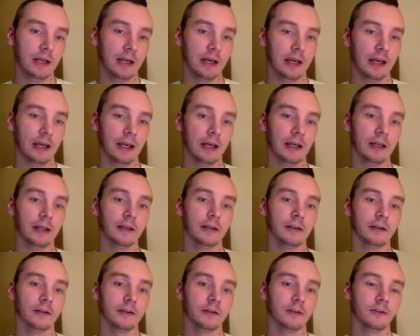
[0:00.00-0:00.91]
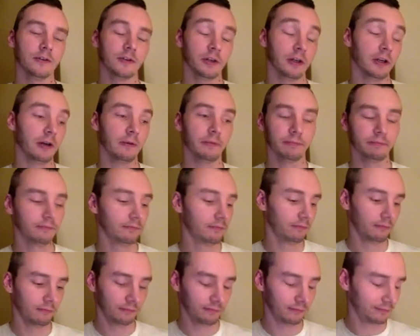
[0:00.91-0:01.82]
And sorry,
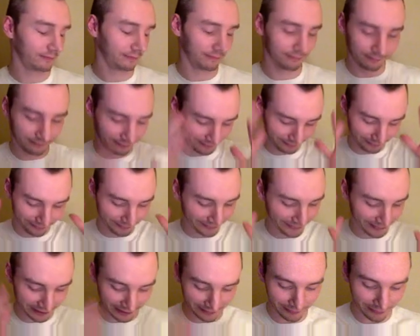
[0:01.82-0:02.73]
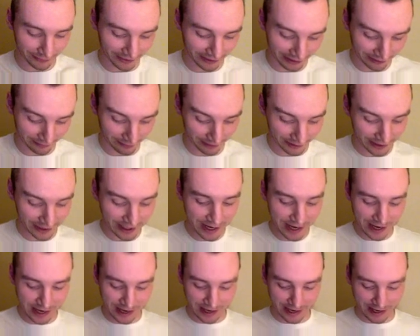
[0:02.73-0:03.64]
I'm not thinking correct.
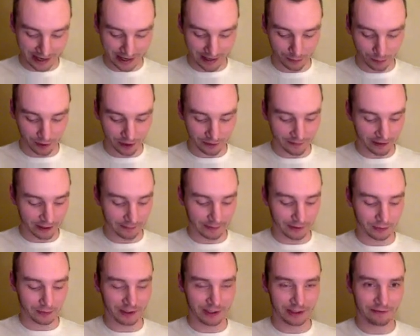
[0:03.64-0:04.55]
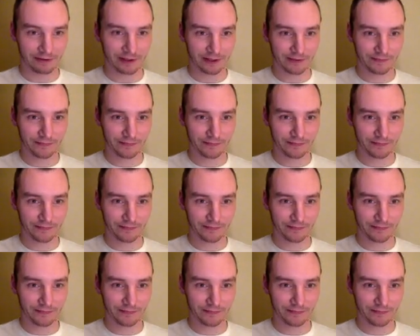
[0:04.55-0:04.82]
1 divided by 20, right?